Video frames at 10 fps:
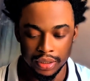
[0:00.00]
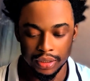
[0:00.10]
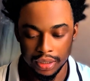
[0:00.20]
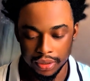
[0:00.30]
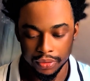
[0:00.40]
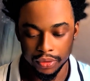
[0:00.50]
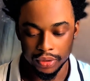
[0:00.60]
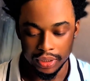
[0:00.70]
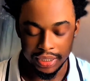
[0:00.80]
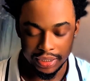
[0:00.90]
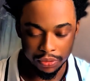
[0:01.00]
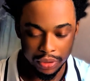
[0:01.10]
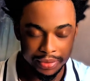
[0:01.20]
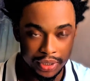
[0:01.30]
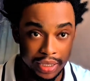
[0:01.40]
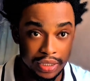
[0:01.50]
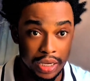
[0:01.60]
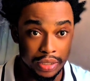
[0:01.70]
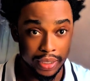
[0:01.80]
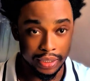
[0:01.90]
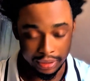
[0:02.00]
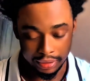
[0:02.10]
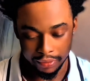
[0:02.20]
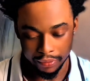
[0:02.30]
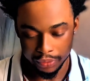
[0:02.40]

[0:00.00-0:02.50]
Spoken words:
Now this is the website that you are in now.